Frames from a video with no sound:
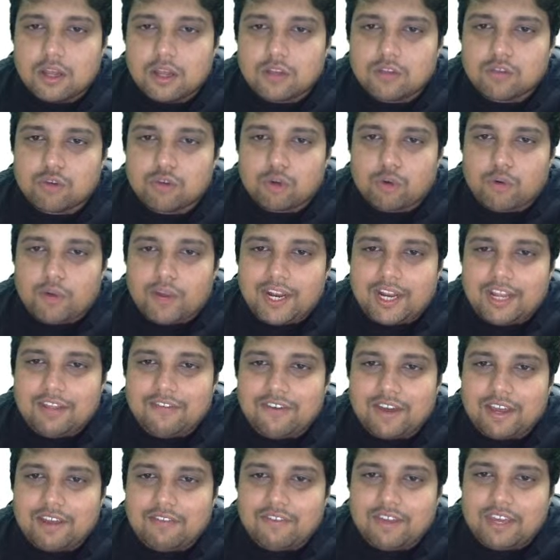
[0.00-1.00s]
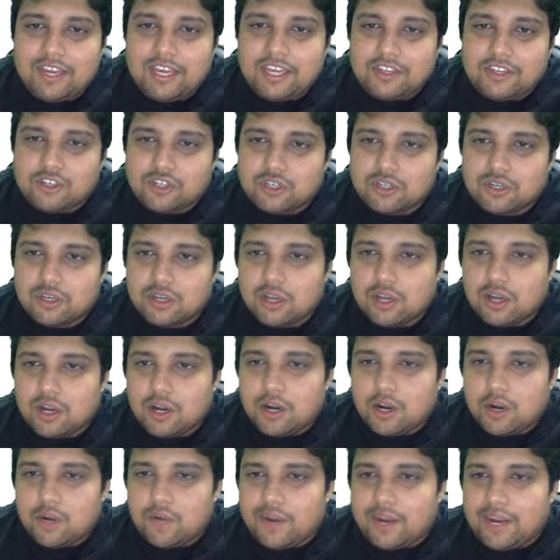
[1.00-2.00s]
So 25 each.
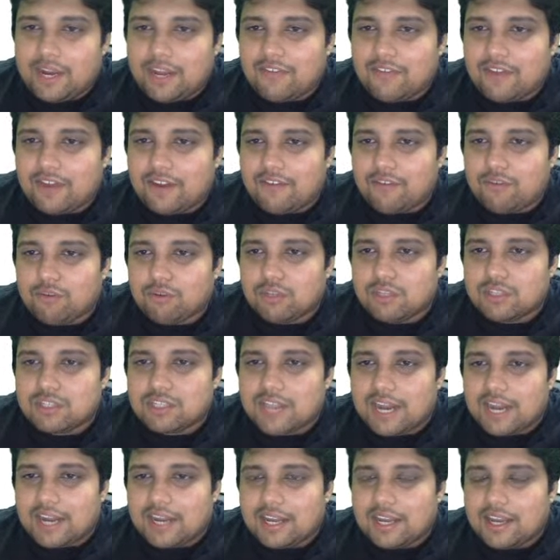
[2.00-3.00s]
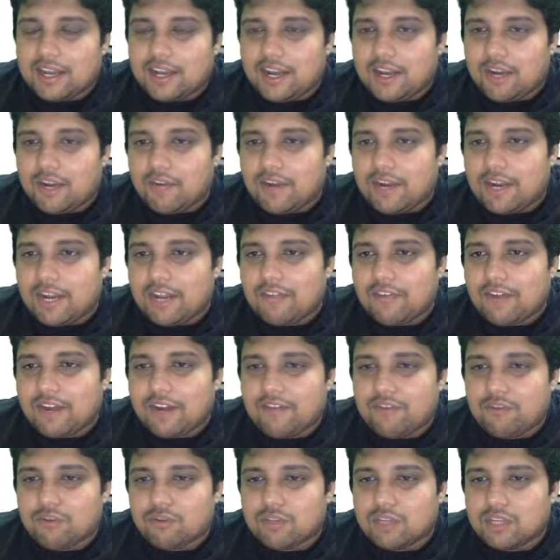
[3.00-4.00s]
25 to this category,
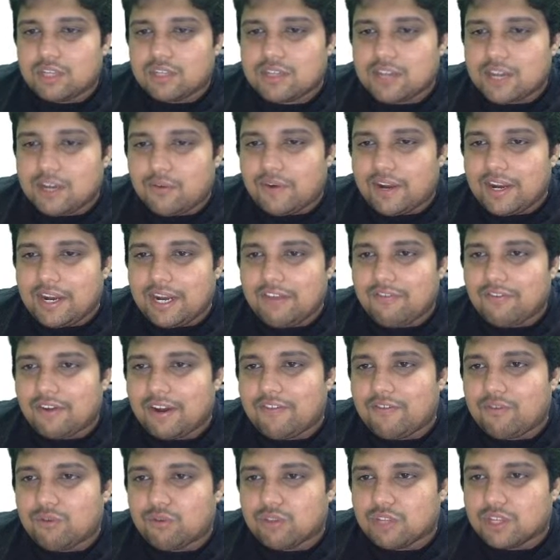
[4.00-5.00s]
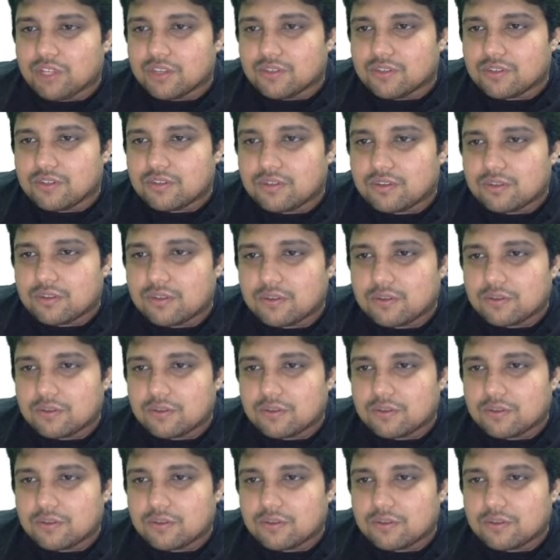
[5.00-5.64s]
25 to this, and 25 to this.